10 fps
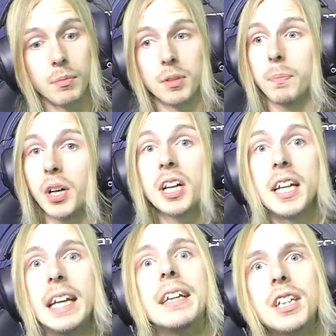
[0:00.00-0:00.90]
put it
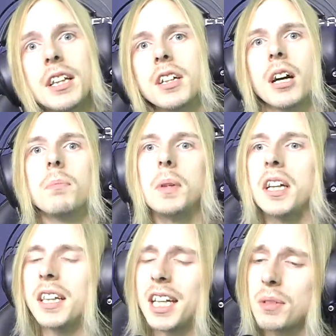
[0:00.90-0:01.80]
into the company,
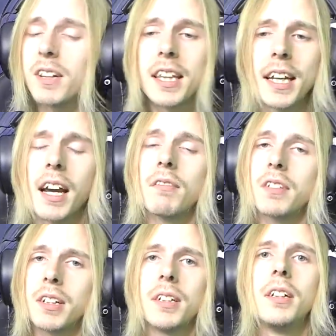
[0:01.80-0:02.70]
and that's one thing I
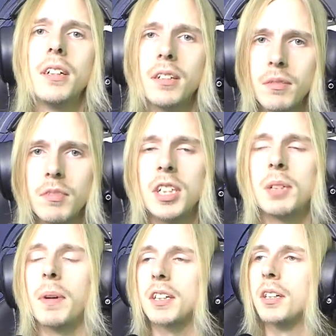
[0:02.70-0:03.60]
really
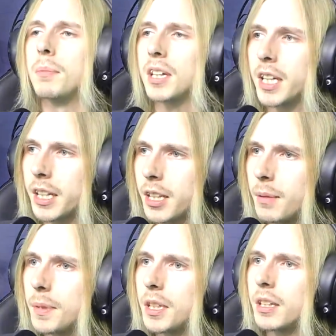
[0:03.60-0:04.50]
respected about that
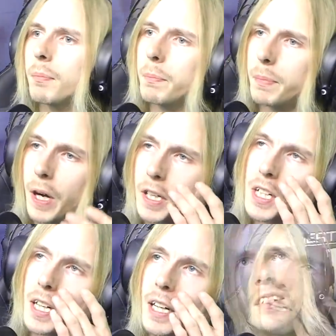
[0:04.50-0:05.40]
company. But
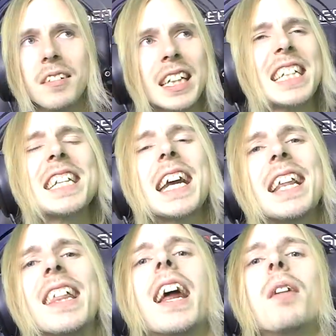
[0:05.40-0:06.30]
let's say
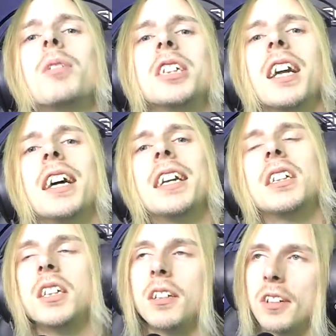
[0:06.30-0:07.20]
that I was not
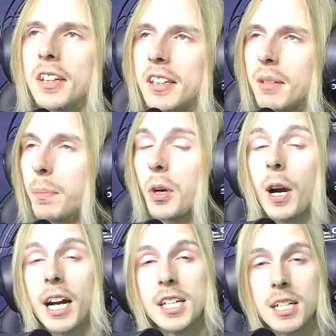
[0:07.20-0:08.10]
necessarily the
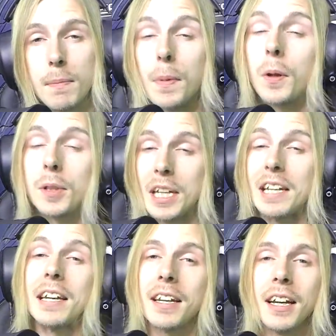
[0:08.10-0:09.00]
prize employee.
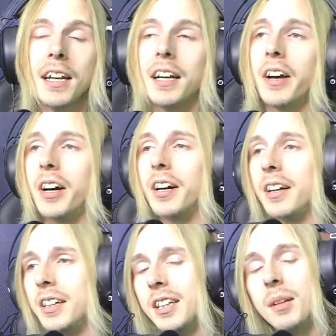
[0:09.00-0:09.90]

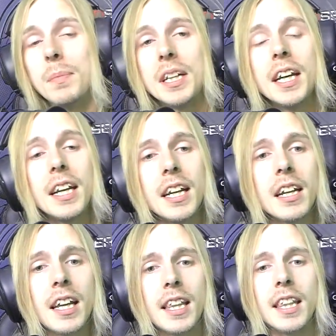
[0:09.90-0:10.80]
In the beginning,
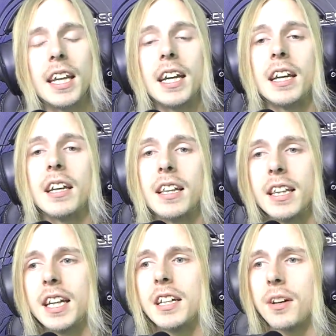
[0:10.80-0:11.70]

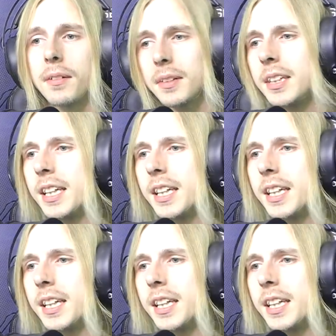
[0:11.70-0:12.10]
they totally